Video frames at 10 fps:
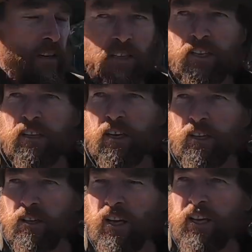I
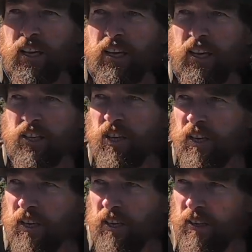got lucky
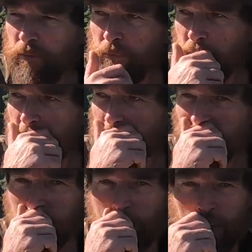actually.
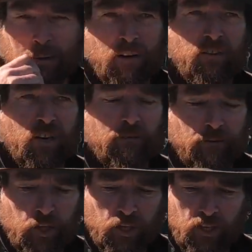I started
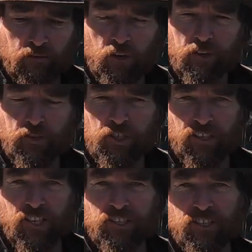fishing, fly fishing
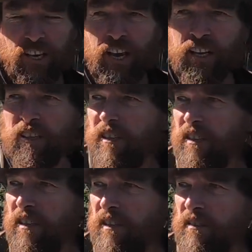at the age of 10,
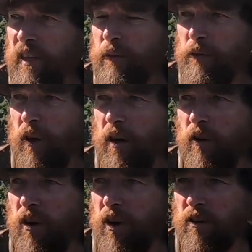given fly
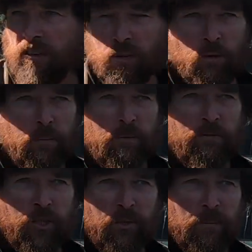rod. I'd already been
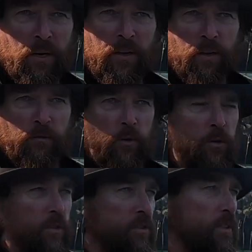fishing by then, of
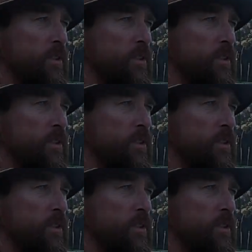course.